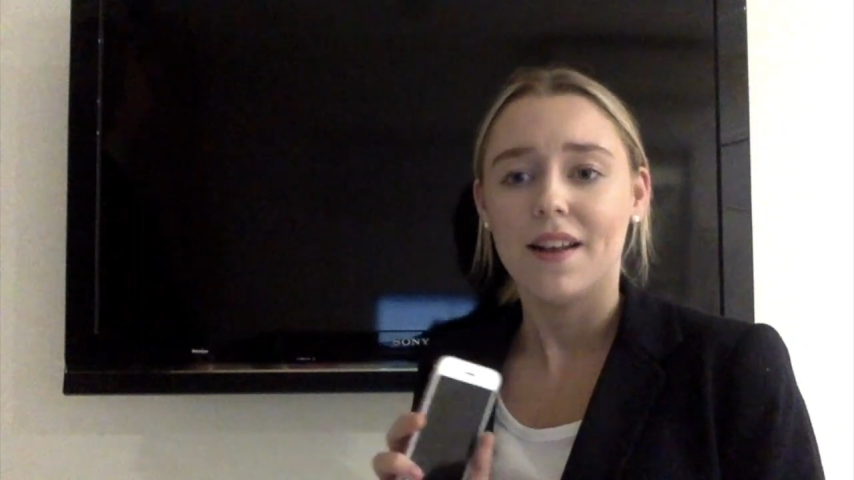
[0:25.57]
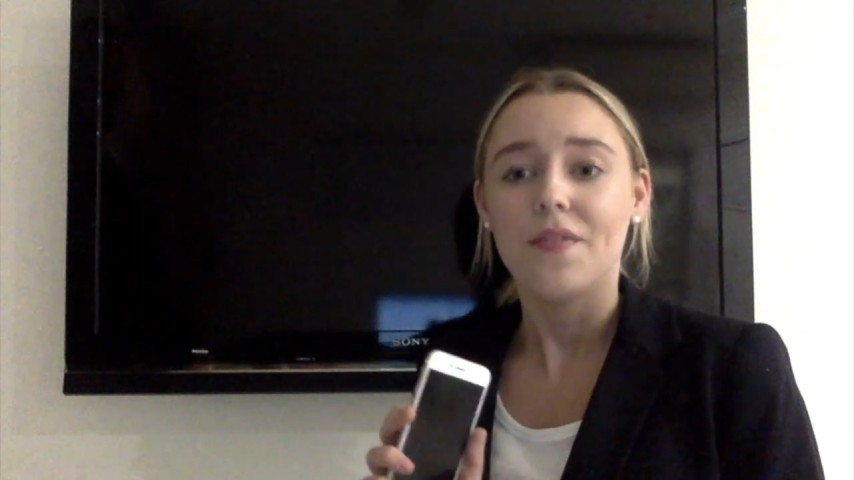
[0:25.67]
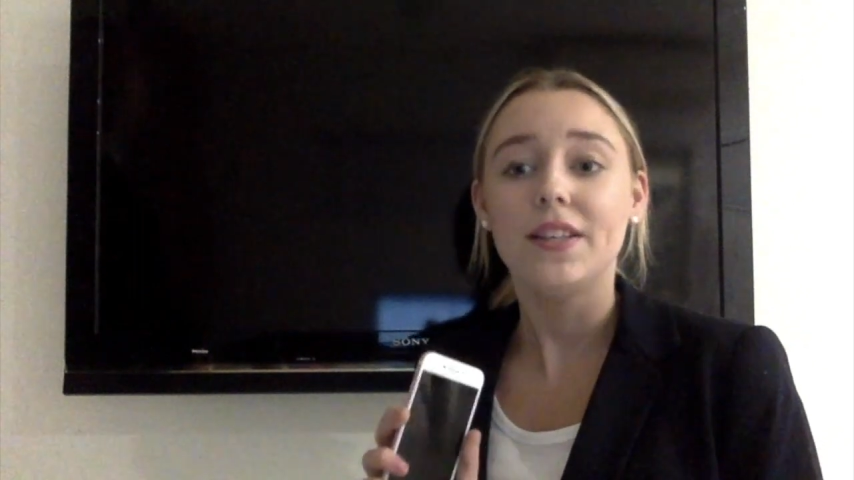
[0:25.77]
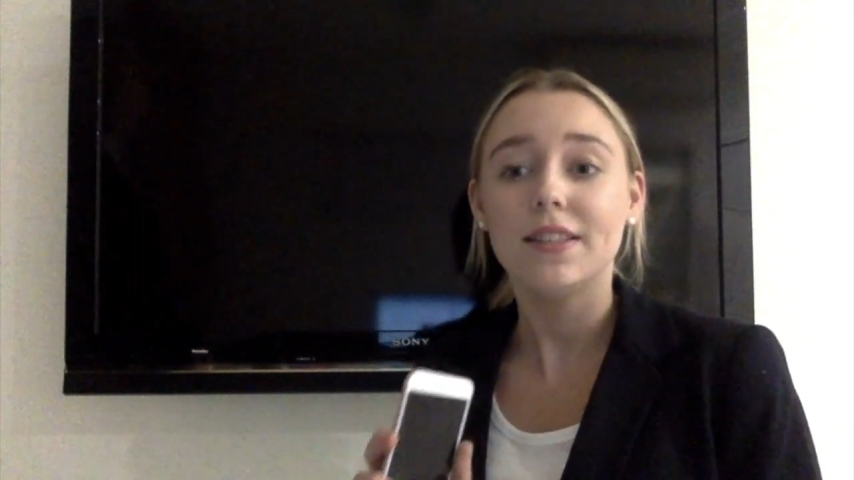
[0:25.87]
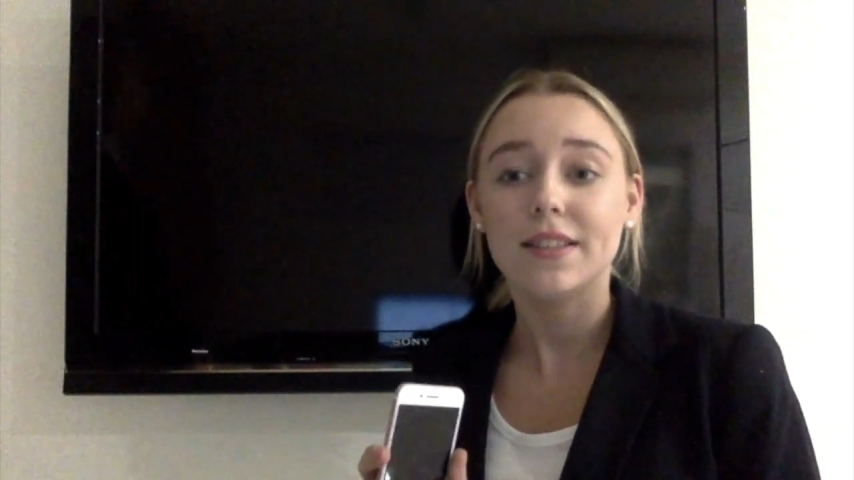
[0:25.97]

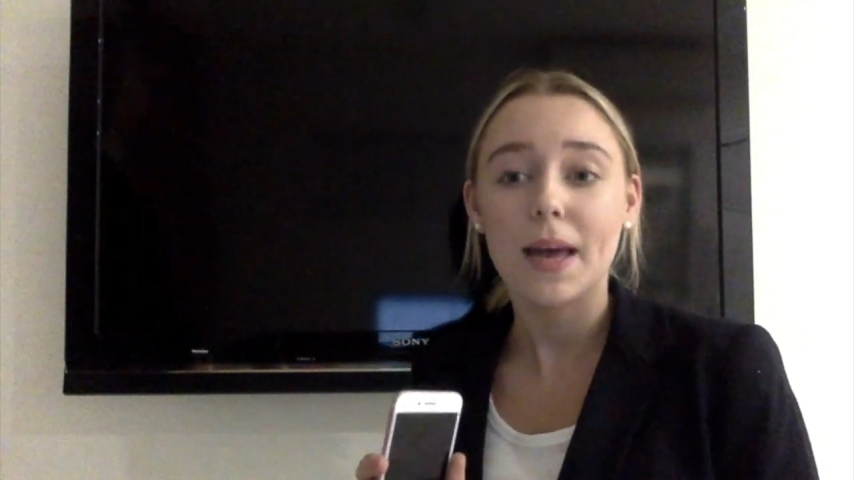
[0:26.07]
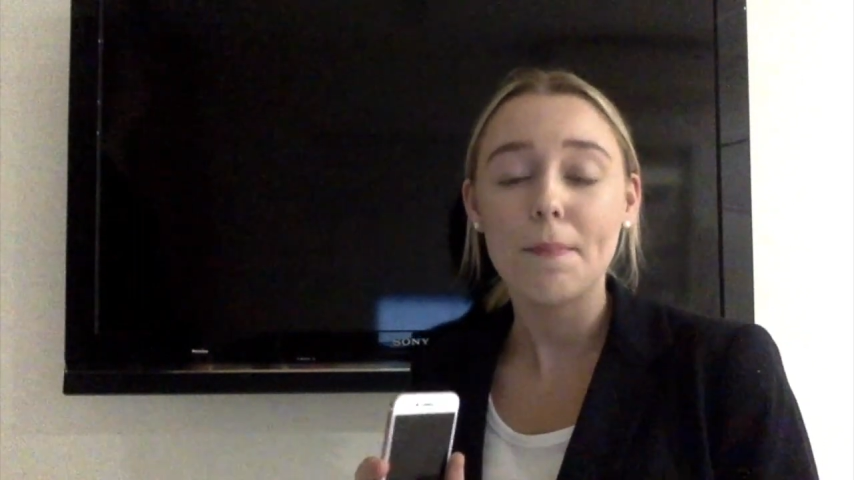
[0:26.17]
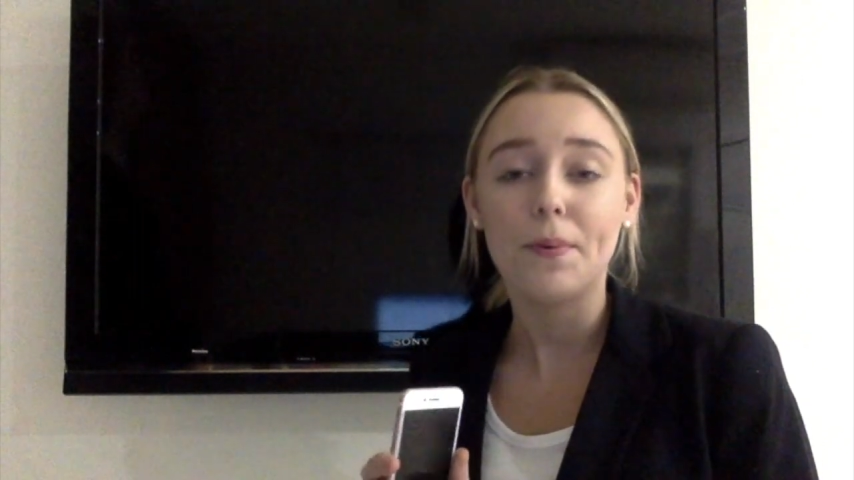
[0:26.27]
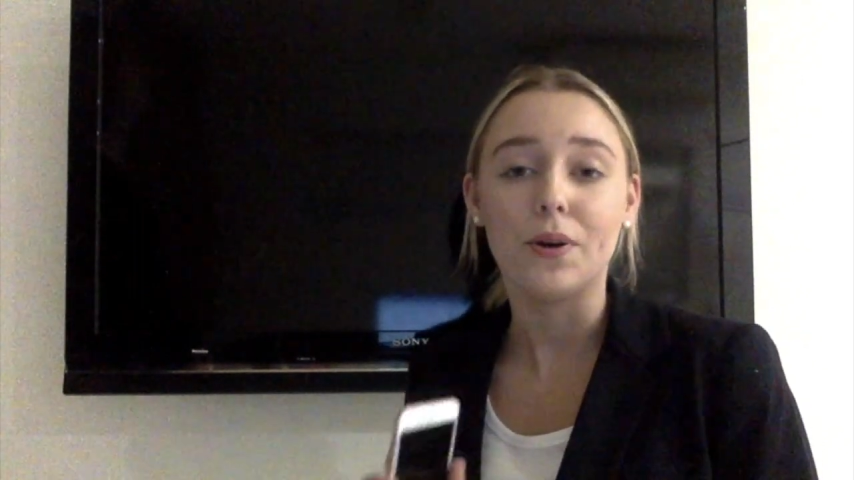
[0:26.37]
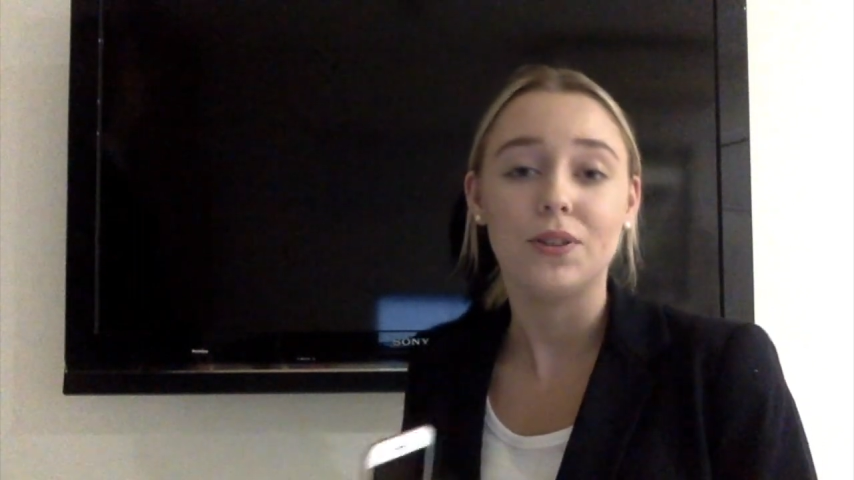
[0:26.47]
This is
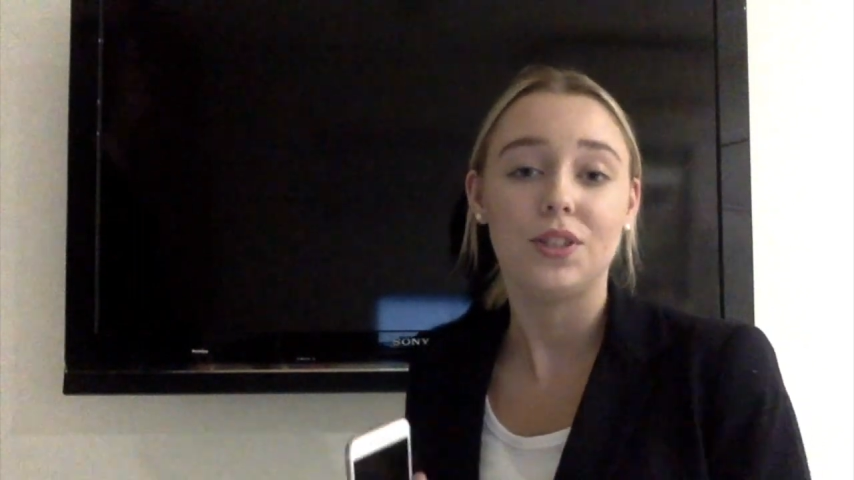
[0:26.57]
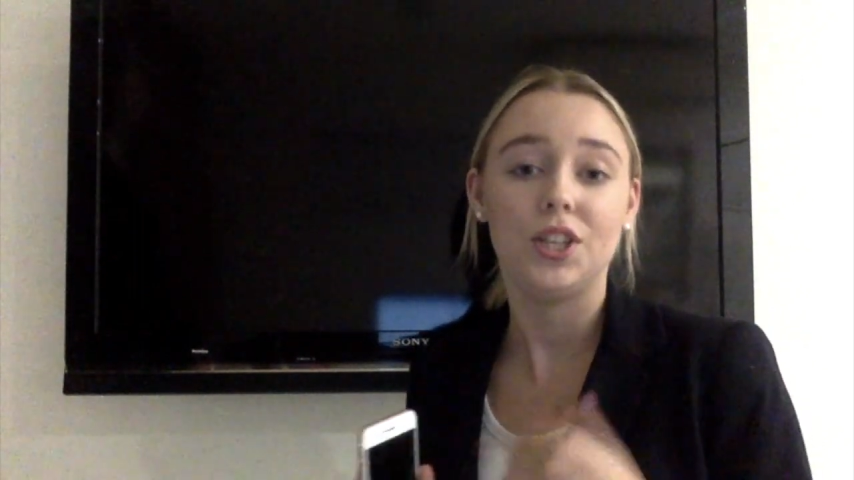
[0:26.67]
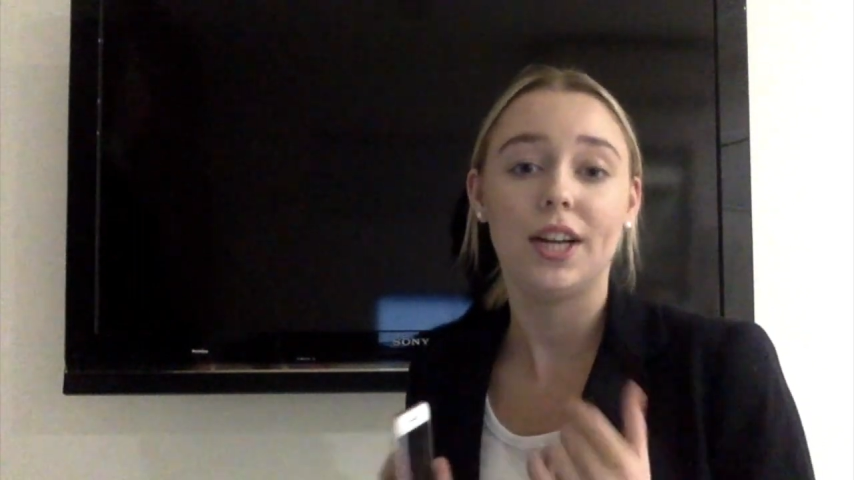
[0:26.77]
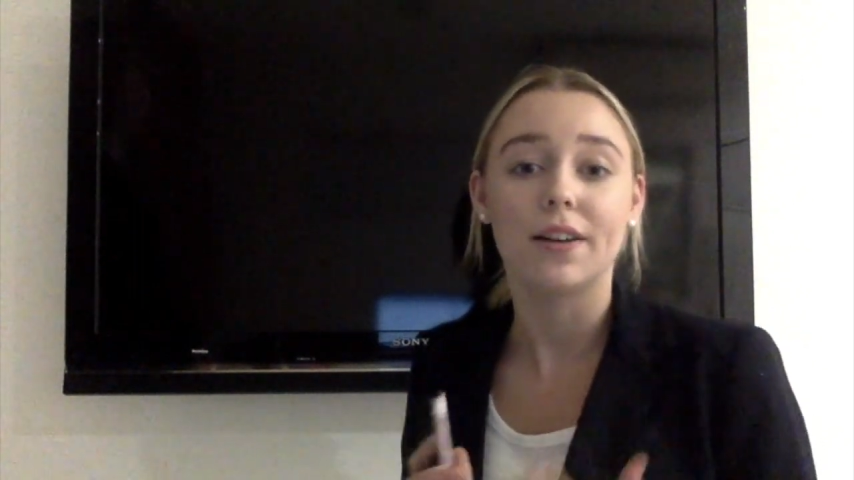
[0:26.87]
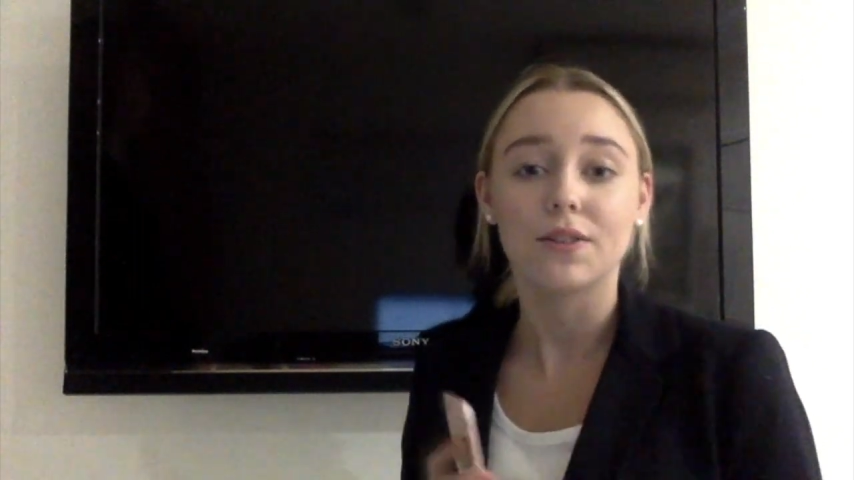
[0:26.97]
then brought to
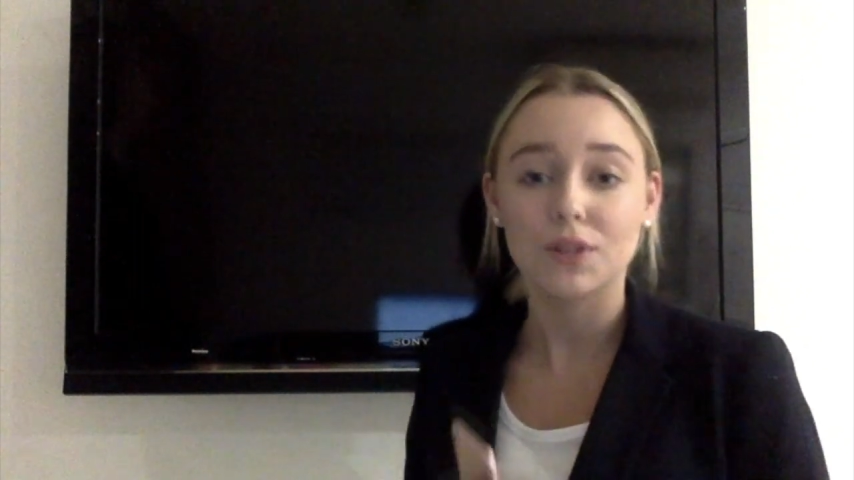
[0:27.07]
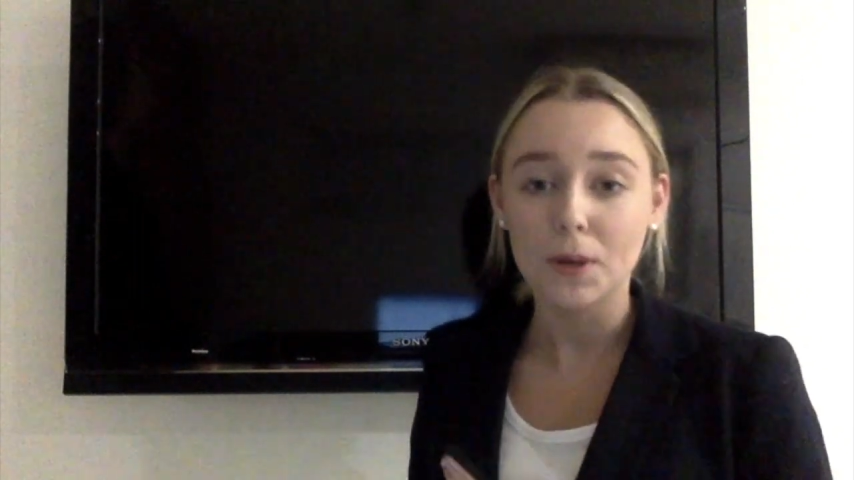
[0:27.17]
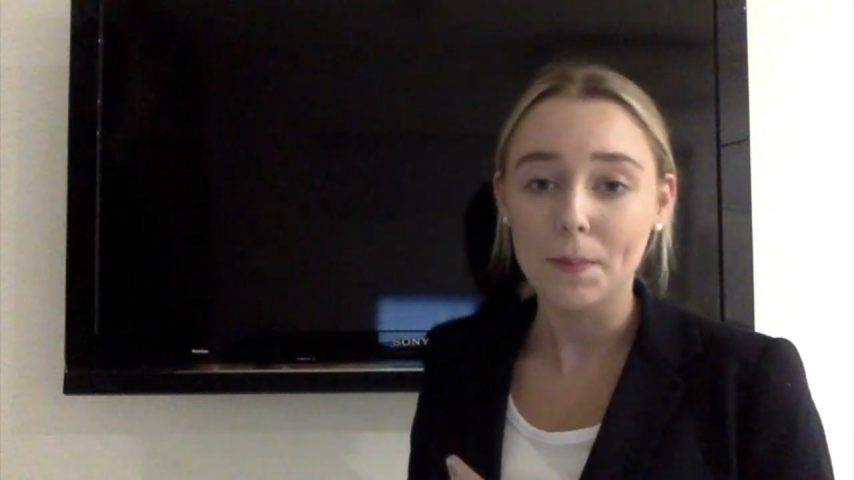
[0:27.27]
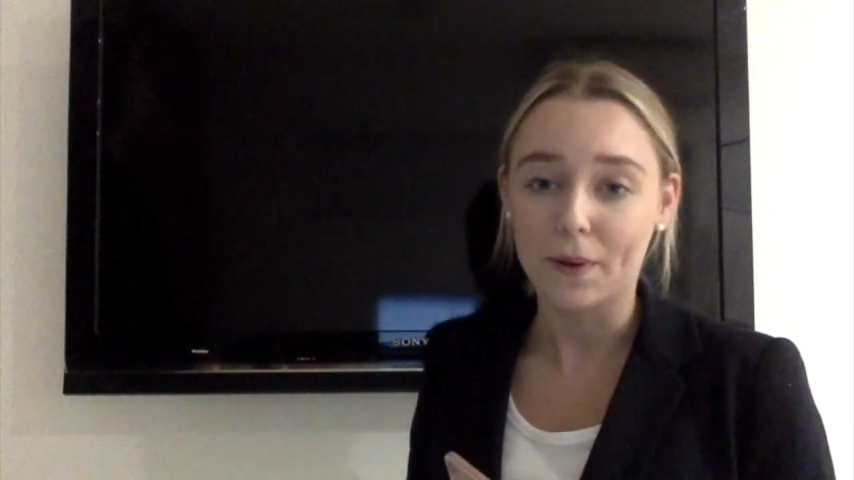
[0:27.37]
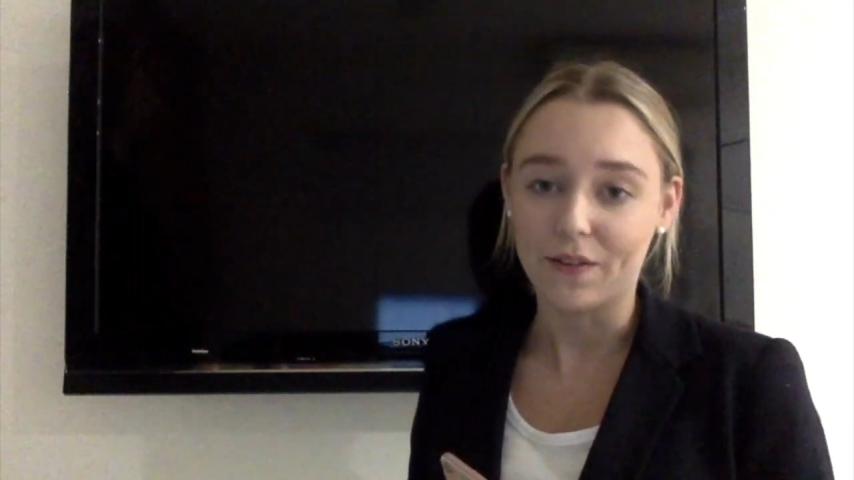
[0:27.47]

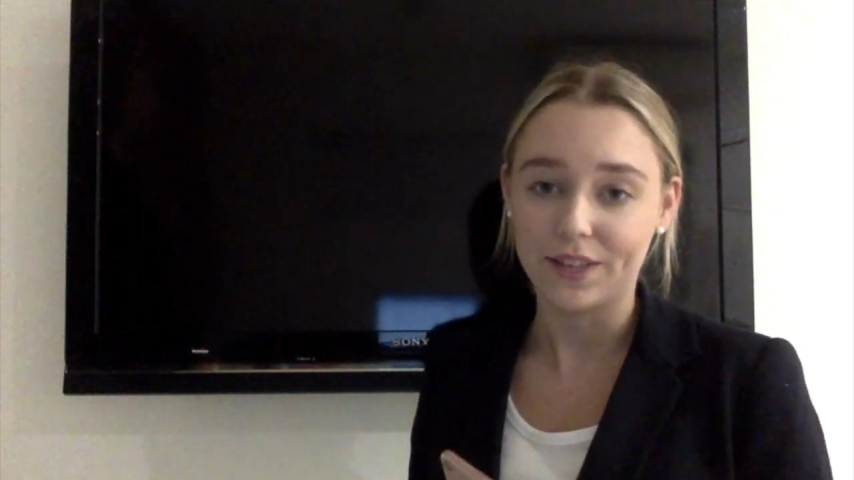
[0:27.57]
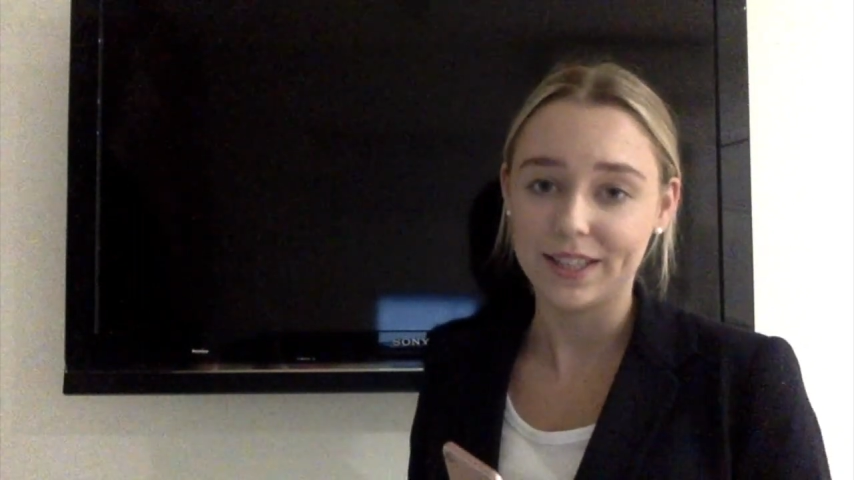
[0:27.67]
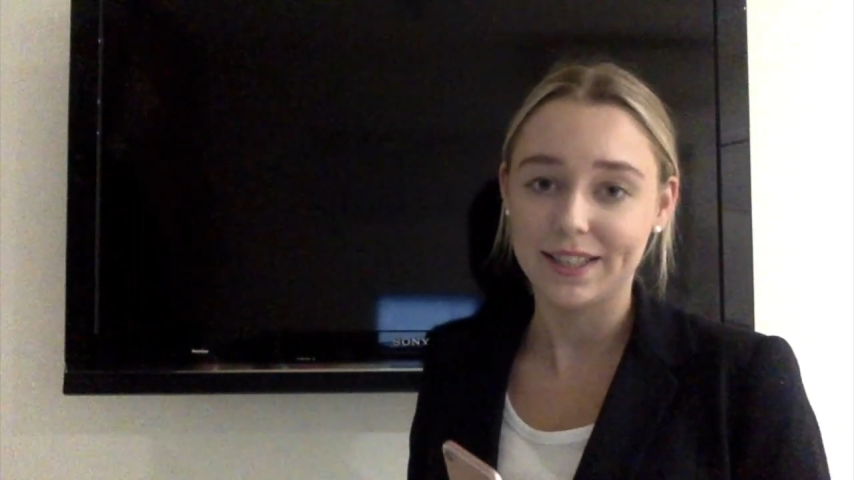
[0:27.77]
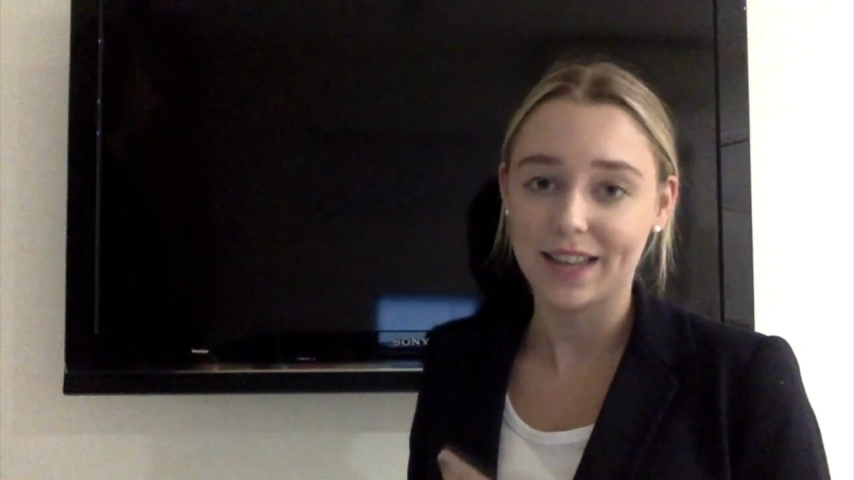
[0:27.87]
Jiangsu province